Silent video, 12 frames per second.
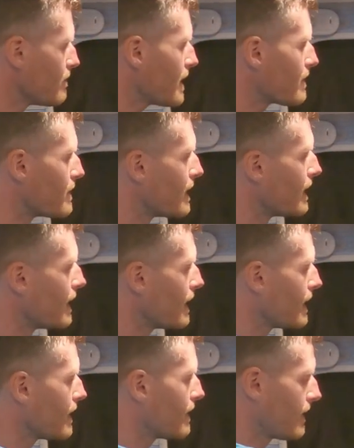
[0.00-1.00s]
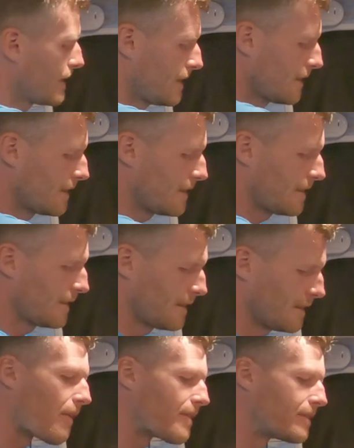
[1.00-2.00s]
As of talking to you, there hasn't been,
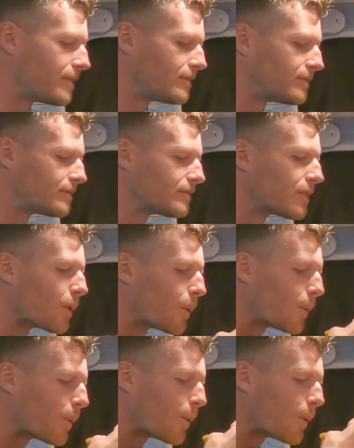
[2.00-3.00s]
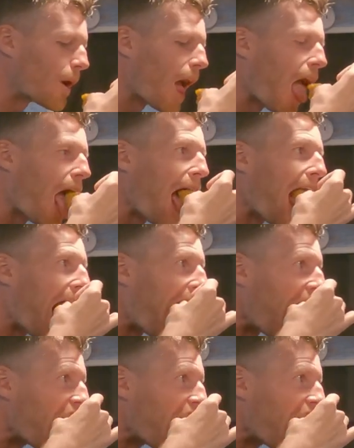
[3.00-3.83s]
which is a shame because I really think it